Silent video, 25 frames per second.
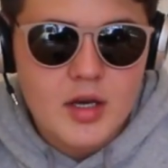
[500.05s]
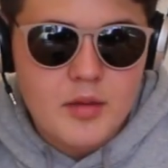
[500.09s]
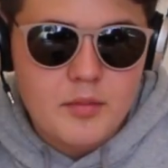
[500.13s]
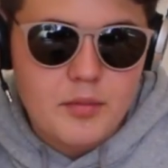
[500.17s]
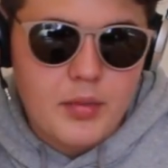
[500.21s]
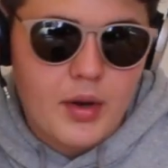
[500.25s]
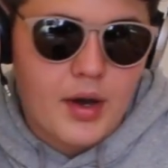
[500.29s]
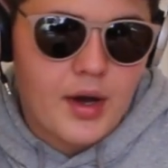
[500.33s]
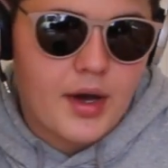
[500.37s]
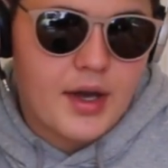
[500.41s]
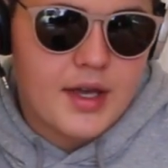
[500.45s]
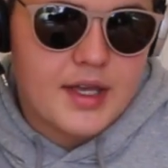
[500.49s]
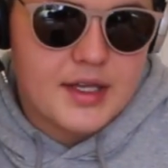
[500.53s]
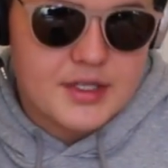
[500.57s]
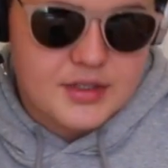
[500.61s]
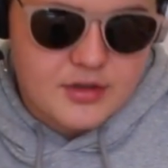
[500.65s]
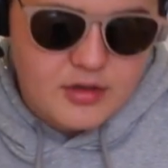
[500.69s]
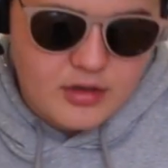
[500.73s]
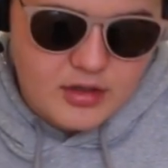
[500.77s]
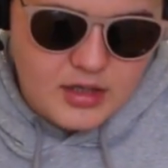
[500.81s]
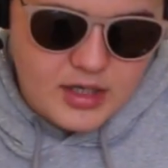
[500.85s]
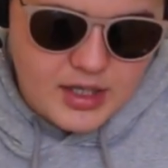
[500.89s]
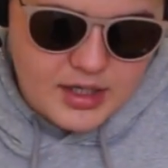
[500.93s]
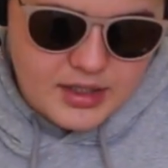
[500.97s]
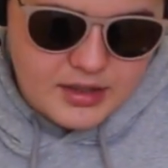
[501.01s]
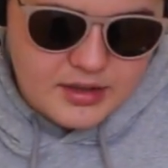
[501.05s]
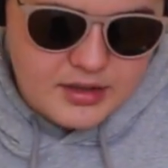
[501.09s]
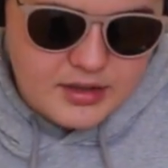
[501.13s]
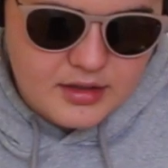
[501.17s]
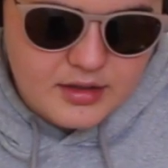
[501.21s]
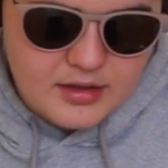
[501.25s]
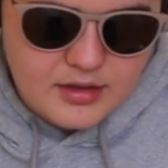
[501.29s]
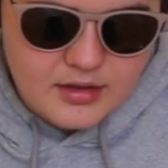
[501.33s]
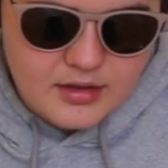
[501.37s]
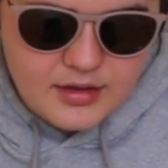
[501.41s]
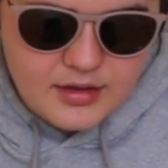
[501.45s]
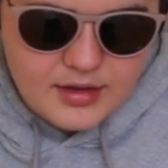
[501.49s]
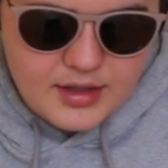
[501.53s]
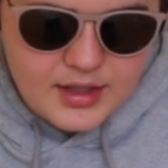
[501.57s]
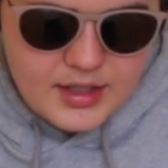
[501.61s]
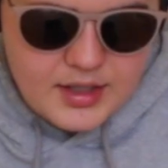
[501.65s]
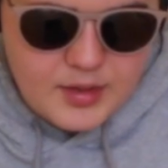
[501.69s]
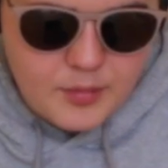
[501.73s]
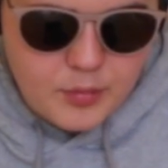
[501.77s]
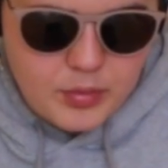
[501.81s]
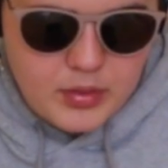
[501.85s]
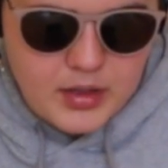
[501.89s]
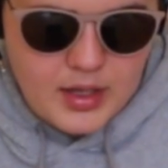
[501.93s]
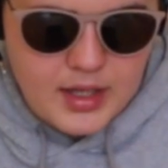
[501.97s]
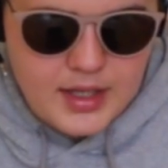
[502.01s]
But it's got like, in a
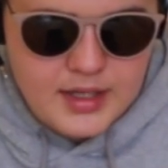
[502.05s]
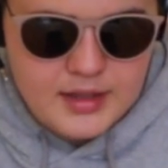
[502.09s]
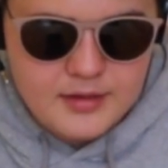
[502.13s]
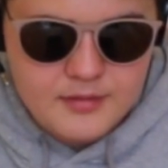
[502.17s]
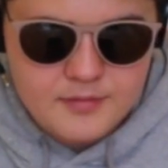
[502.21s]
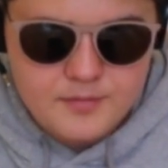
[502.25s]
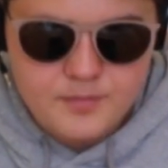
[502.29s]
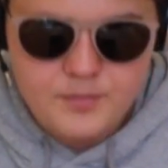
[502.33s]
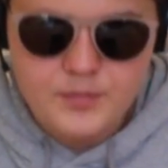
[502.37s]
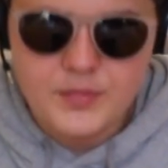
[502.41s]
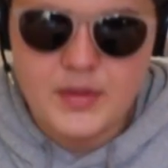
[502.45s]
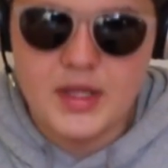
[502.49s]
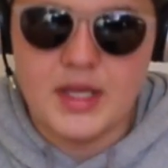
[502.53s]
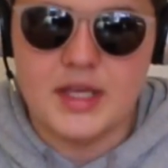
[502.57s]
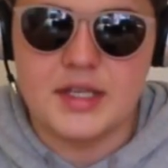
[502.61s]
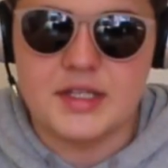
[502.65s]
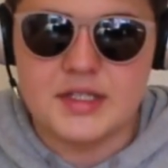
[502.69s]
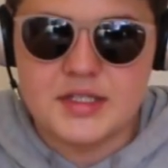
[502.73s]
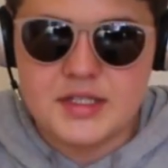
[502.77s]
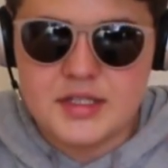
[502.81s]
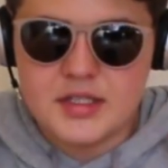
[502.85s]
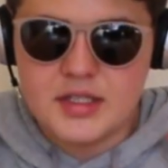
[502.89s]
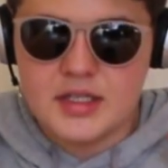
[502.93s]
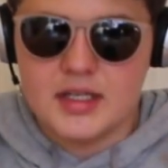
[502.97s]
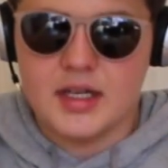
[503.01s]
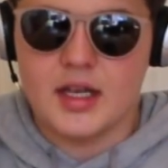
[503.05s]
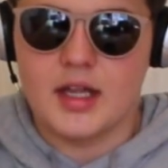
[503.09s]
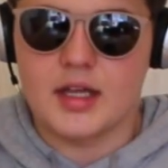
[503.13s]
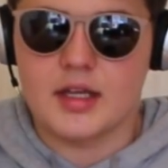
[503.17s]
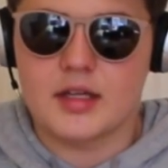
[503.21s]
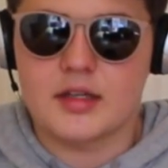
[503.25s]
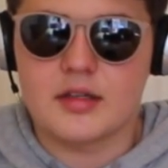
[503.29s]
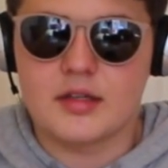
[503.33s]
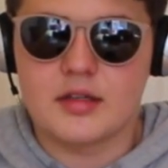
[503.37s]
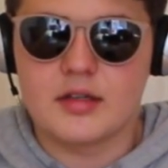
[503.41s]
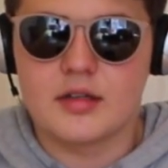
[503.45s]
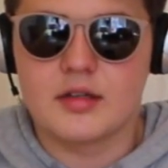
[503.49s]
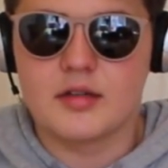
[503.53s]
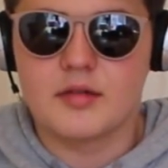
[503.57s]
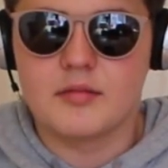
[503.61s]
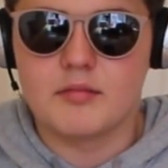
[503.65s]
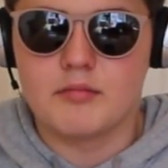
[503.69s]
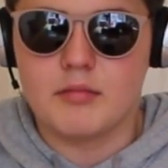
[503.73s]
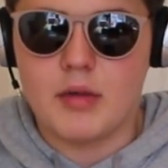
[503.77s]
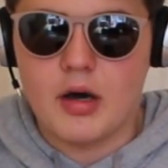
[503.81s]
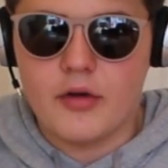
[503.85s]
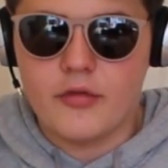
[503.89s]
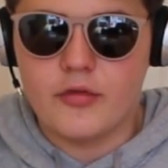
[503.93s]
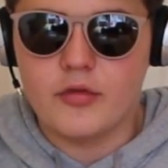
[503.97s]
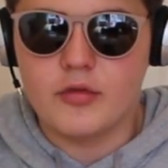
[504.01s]
plane, it's like
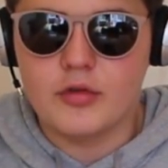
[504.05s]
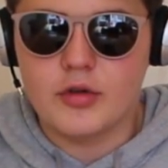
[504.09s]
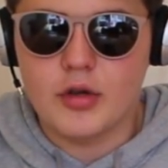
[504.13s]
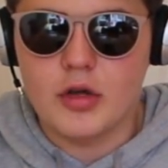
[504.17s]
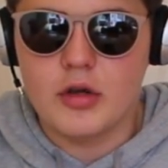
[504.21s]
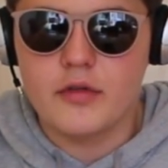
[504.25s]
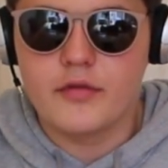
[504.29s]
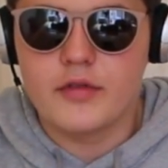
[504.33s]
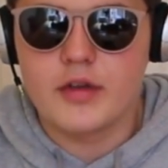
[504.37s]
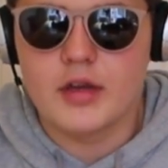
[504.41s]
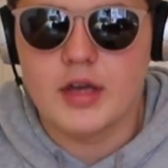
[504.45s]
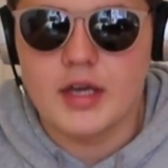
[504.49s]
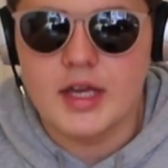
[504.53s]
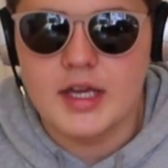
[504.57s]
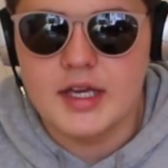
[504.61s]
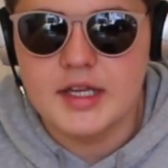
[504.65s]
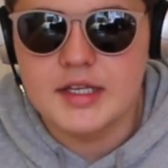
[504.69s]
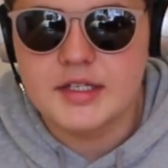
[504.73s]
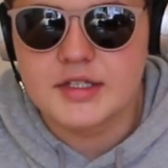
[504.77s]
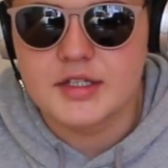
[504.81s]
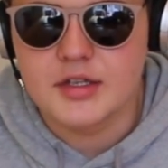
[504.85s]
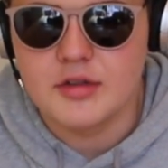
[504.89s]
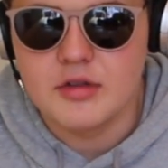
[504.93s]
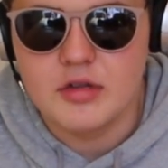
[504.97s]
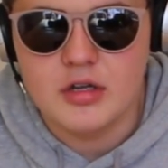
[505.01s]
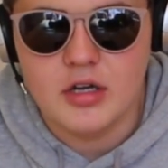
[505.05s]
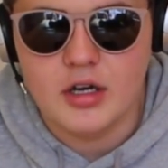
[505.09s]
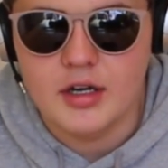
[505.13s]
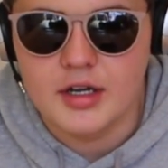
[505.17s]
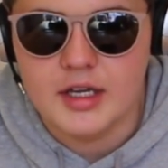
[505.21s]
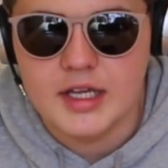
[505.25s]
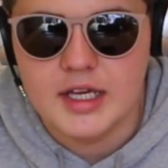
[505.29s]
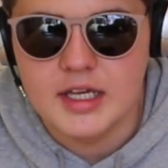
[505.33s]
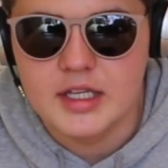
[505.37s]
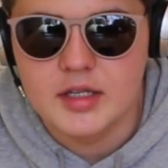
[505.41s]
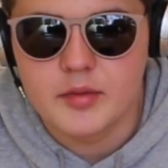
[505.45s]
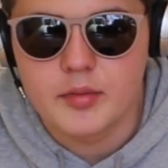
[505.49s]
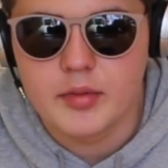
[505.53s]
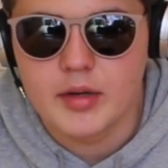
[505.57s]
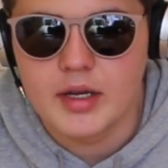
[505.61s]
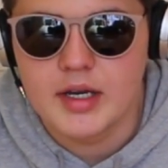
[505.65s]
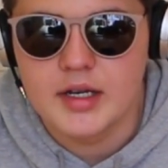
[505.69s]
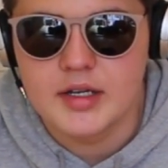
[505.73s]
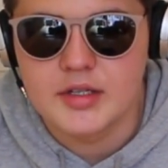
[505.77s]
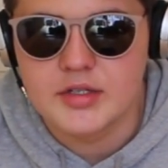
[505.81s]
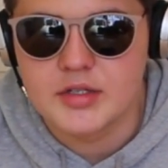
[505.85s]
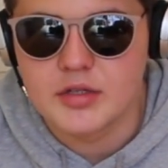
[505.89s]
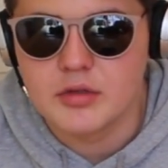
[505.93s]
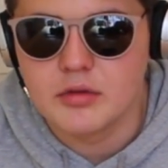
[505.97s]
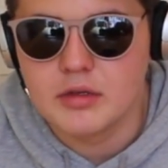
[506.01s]
muffled over your ears, so you can't hear the plane
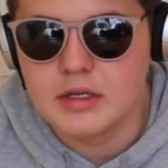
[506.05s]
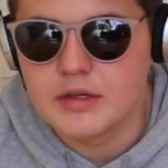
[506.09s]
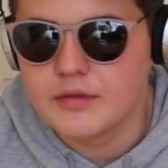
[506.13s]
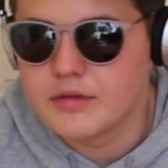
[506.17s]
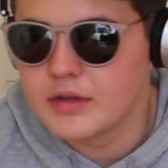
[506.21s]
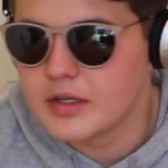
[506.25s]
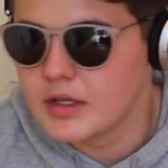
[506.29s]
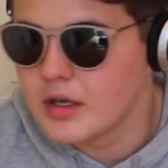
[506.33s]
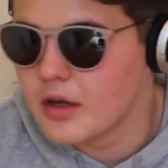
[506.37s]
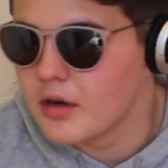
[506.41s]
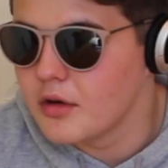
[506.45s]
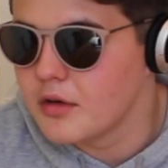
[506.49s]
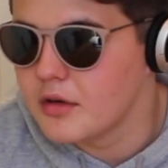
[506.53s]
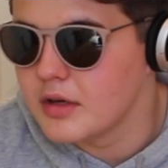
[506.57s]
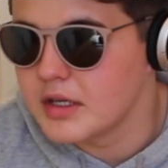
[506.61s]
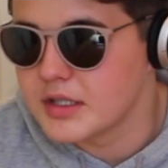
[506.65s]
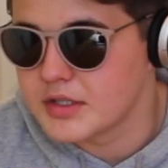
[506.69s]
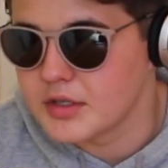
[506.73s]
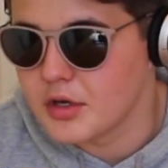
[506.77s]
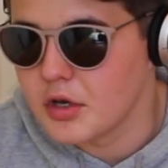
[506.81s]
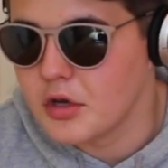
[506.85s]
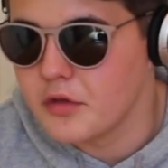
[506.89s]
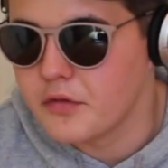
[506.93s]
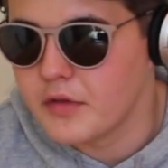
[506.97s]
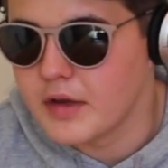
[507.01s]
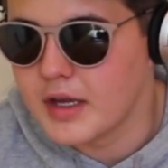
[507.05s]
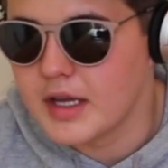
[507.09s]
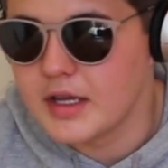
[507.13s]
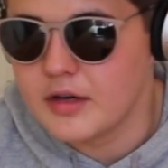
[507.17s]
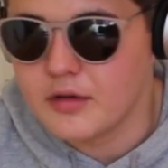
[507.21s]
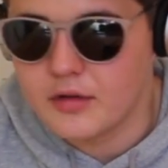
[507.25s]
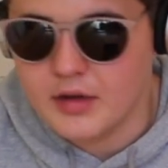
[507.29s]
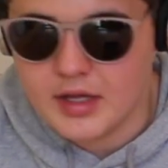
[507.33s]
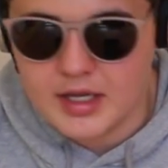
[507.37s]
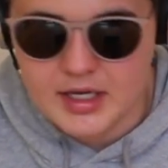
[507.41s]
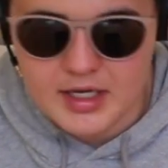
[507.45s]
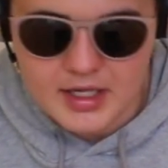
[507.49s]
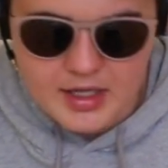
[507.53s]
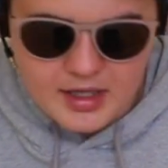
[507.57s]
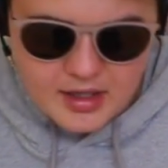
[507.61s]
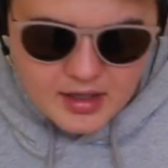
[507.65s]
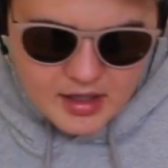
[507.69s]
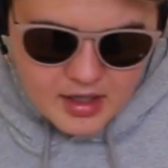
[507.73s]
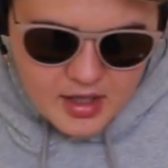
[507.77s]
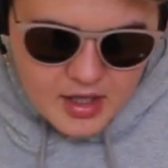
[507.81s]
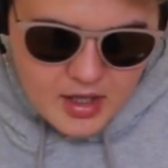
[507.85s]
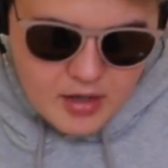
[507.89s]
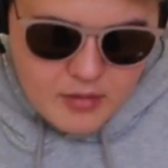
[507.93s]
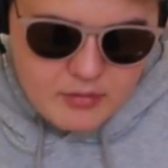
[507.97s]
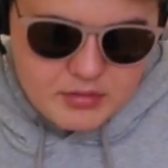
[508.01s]
at all, even though it's over ear, not in ear,
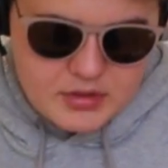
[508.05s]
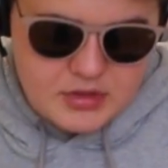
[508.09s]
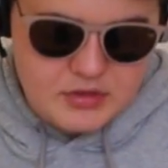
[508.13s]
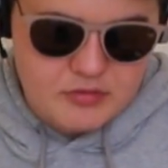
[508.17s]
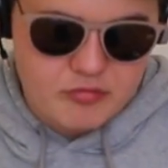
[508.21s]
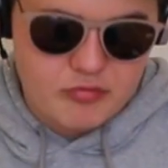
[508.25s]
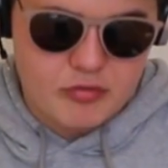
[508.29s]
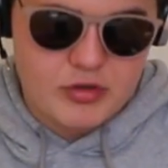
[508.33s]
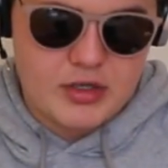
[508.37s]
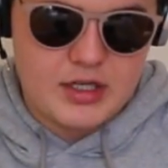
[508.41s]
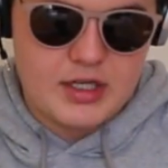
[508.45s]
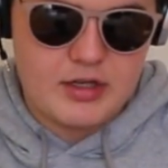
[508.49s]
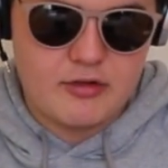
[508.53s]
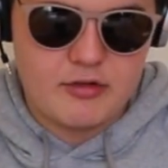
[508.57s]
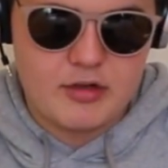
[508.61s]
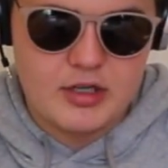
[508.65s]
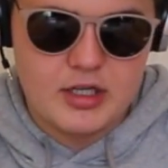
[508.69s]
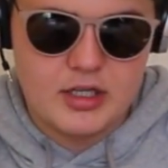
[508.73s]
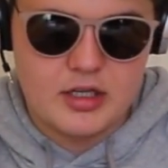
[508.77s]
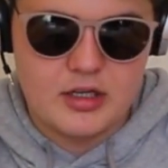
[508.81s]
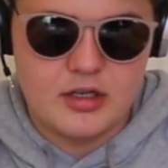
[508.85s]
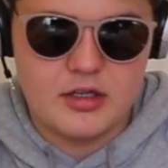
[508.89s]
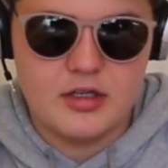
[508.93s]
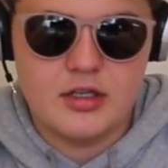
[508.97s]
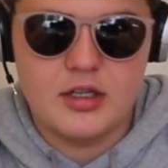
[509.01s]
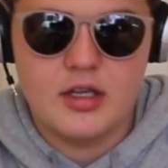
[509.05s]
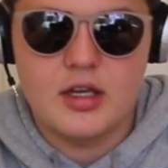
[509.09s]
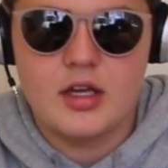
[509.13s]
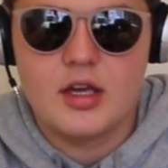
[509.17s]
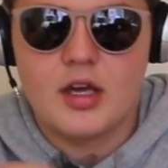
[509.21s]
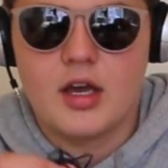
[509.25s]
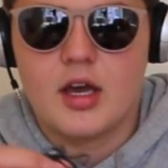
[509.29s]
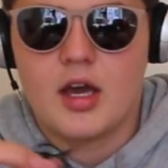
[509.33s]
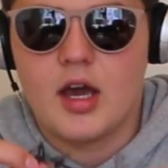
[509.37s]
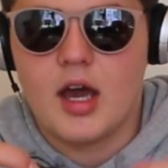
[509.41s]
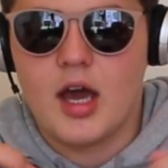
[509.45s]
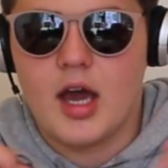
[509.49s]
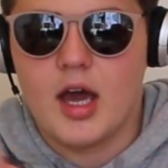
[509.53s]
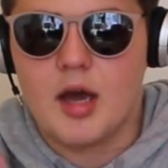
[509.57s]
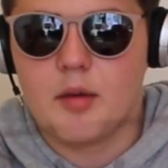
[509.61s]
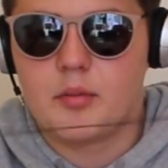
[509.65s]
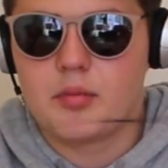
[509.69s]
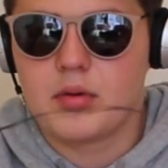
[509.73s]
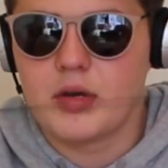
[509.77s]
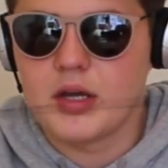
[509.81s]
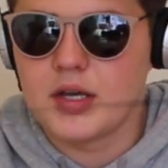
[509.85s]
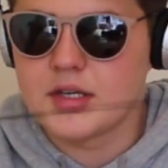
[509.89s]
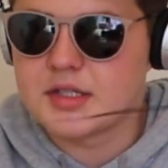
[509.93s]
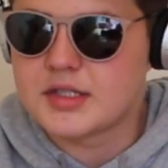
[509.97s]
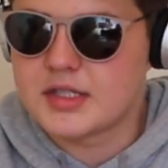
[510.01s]
which is really good.
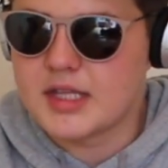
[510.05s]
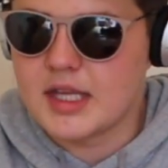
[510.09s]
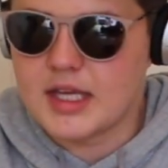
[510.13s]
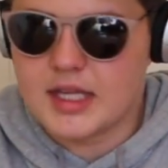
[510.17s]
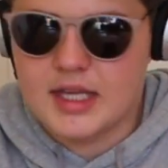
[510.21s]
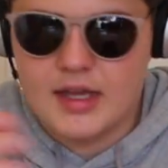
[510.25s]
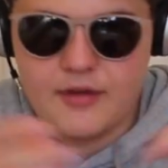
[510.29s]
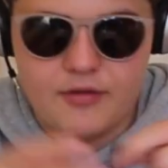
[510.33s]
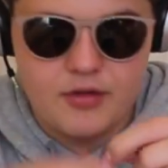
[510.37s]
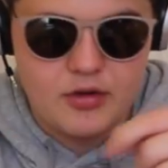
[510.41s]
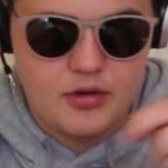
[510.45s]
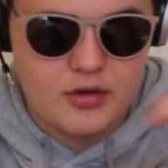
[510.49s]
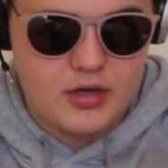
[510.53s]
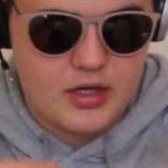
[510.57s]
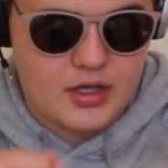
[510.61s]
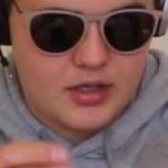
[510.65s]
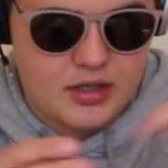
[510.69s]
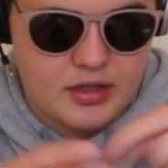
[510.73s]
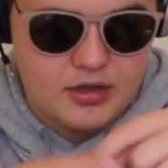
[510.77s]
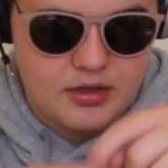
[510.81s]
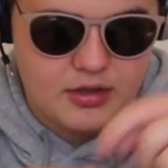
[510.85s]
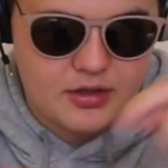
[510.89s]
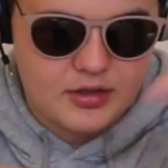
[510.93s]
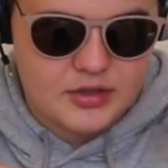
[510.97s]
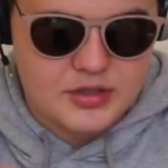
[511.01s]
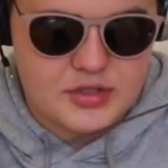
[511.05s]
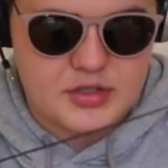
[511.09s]
Plus they give you like an